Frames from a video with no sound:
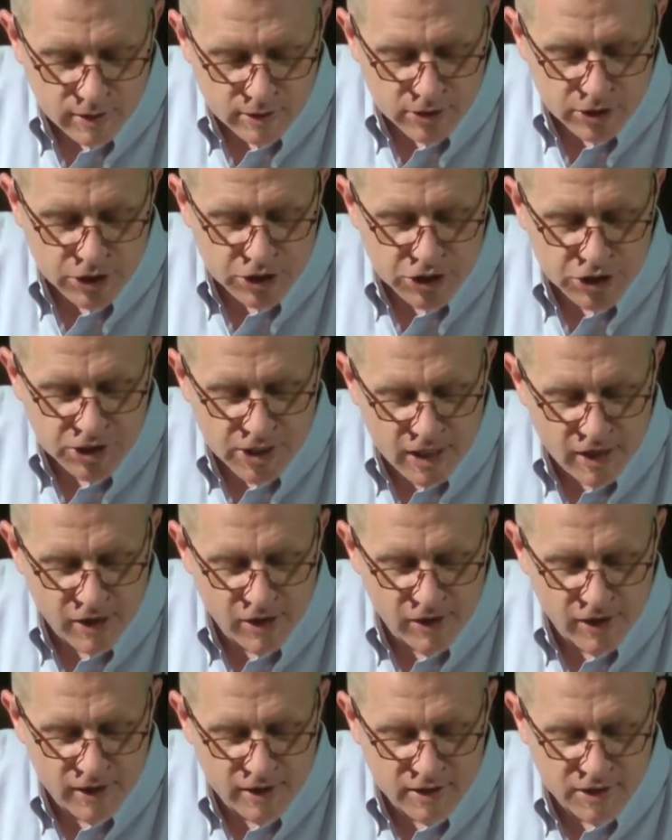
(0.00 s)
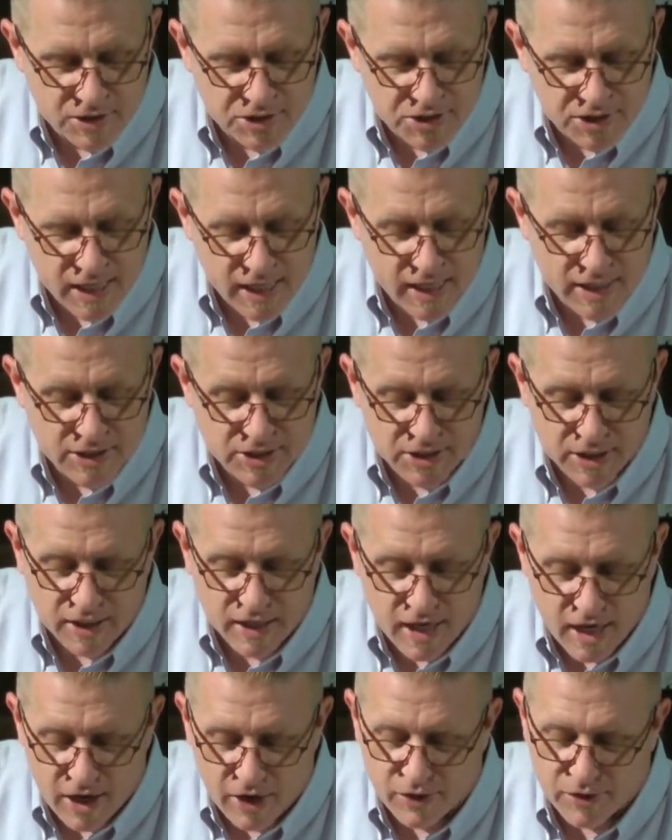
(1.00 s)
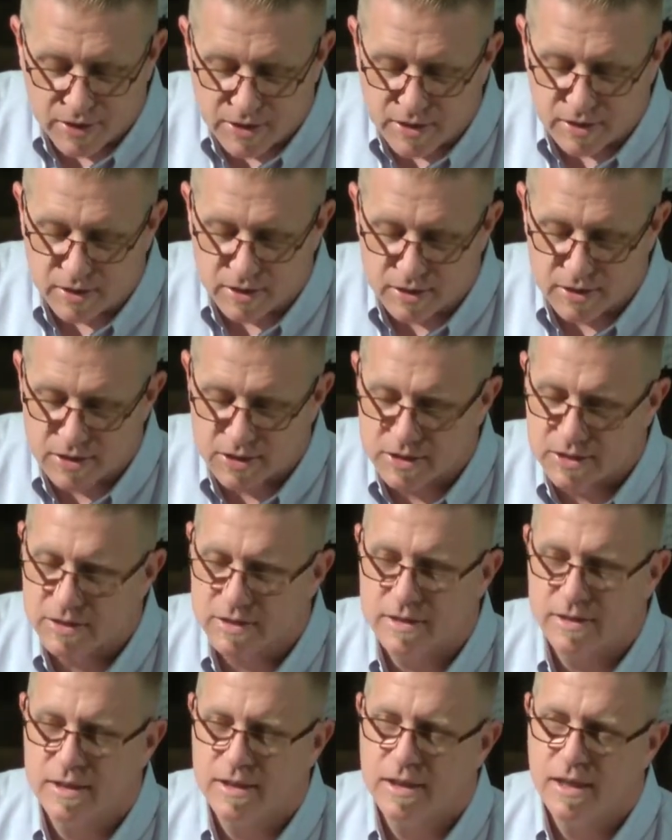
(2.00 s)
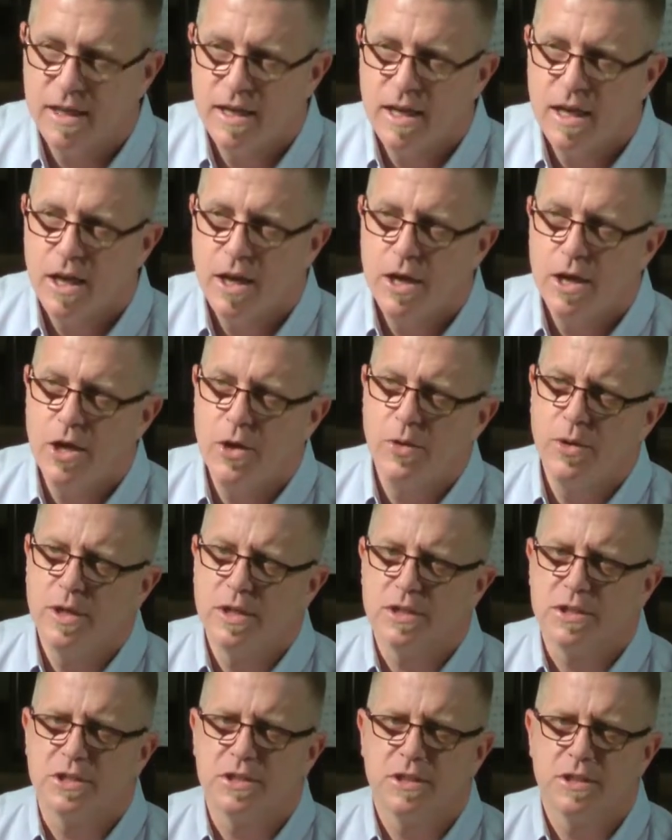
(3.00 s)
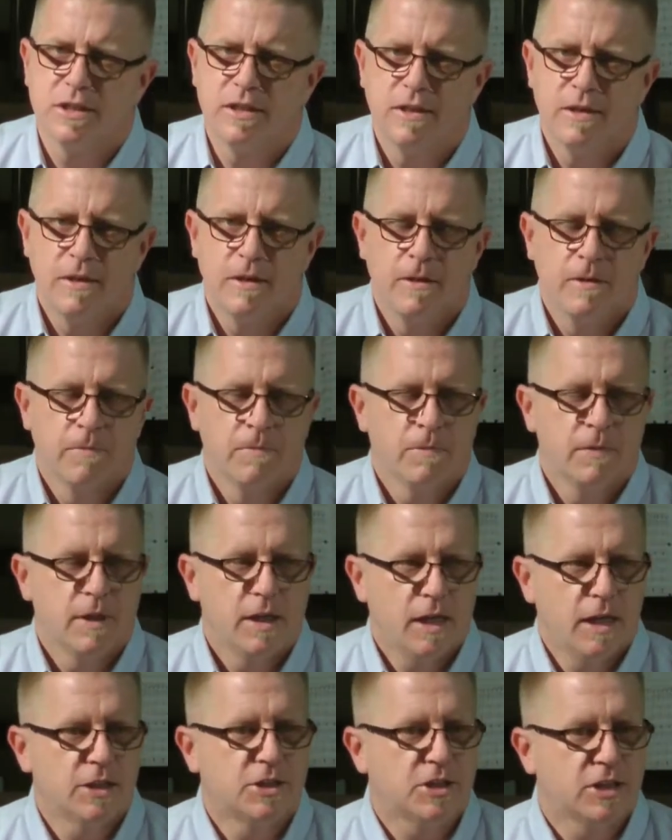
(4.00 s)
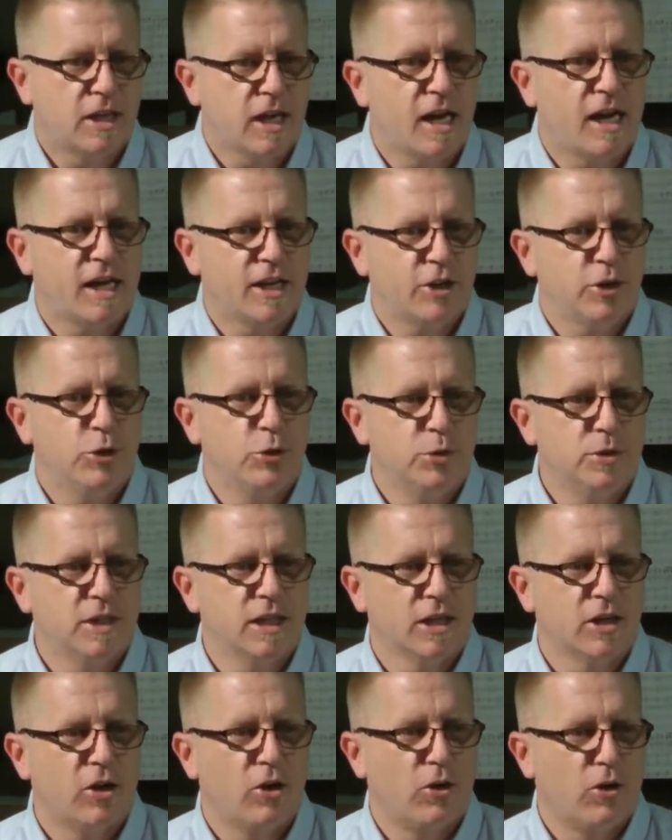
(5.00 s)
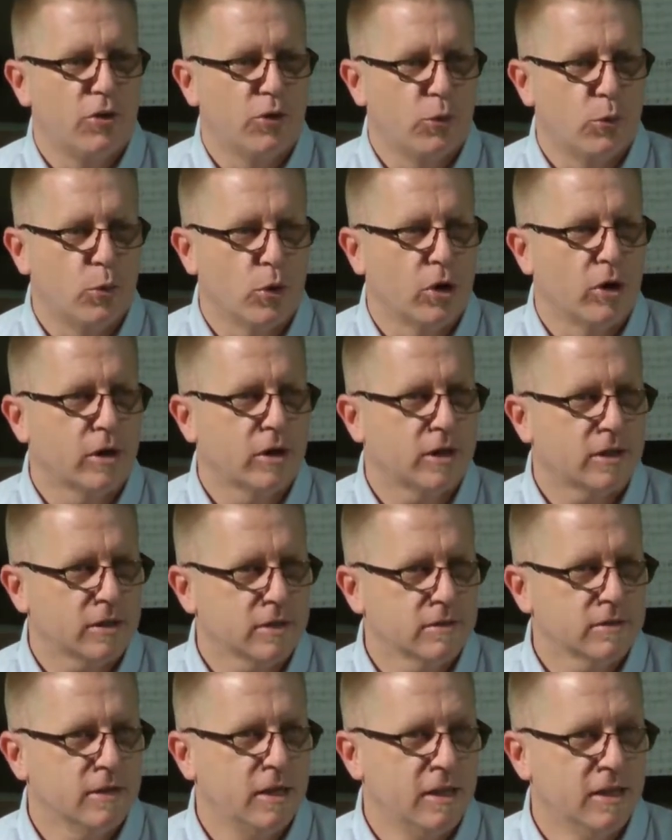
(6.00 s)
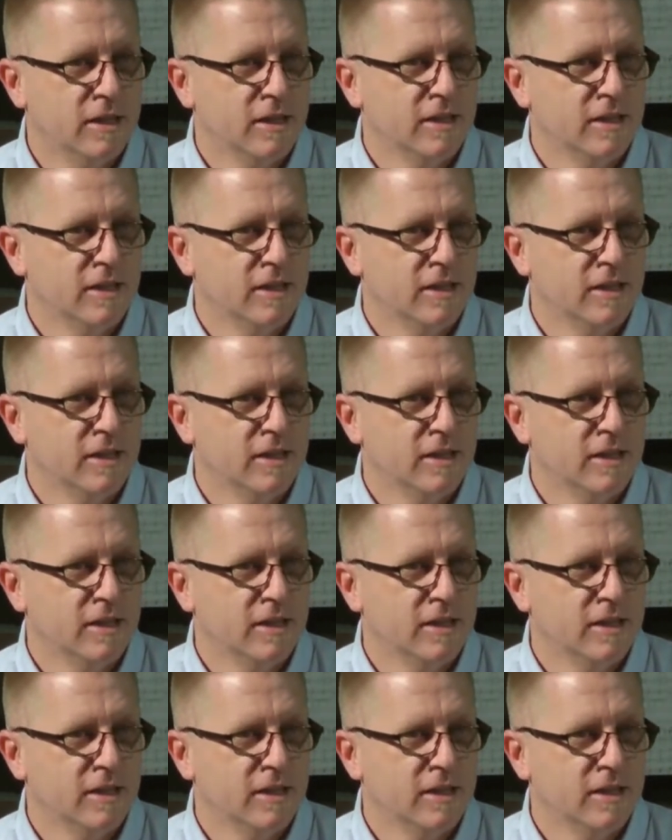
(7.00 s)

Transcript: to share in the saints' inheritance. Notice it's God who did all the work.